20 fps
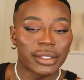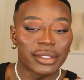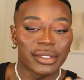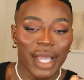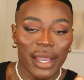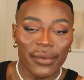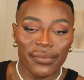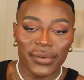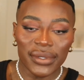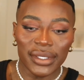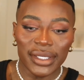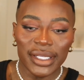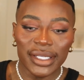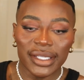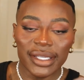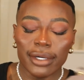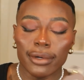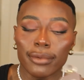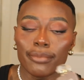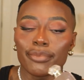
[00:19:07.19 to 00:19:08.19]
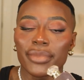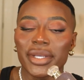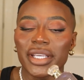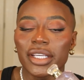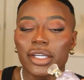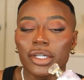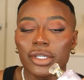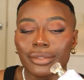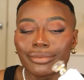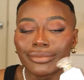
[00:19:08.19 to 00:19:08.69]
Definitely can
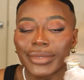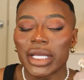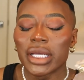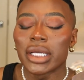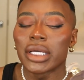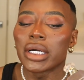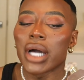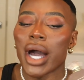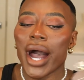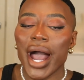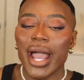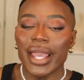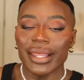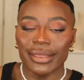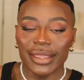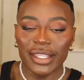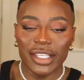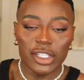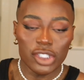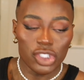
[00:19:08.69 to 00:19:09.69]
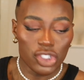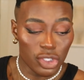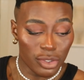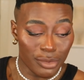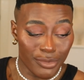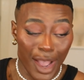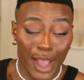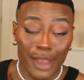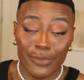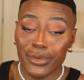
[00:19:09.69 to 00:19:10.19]
be, I
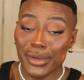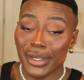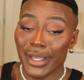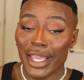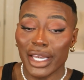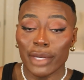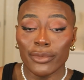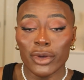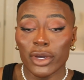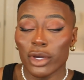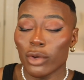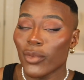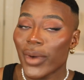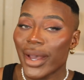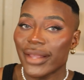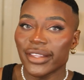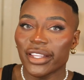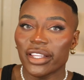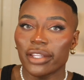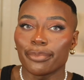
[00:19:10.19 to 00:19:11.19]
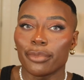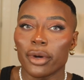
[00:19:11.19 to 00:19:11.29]
think anyone can wear this,